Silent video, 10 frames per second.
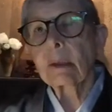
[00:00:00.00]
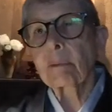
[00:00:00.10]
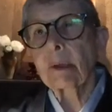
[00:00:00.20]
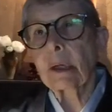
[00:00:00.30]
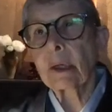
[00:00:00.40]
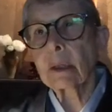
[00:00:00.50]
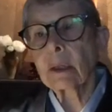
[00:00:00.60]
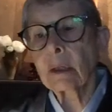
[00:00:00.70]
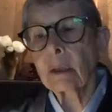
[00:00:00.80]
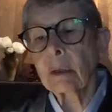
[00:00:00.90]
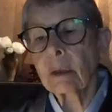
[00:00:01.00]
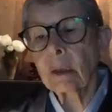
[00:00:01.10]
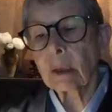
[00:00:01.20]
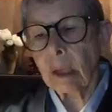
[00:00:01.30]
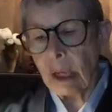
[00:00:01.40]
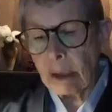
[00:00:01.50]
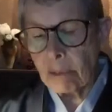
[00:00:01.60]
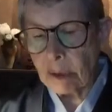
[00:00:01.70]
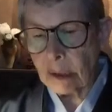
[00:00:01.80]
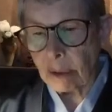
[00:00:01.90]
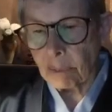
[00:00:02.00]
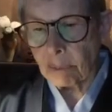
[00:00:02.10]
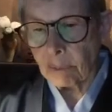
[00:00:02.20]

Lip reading: Because he climbed up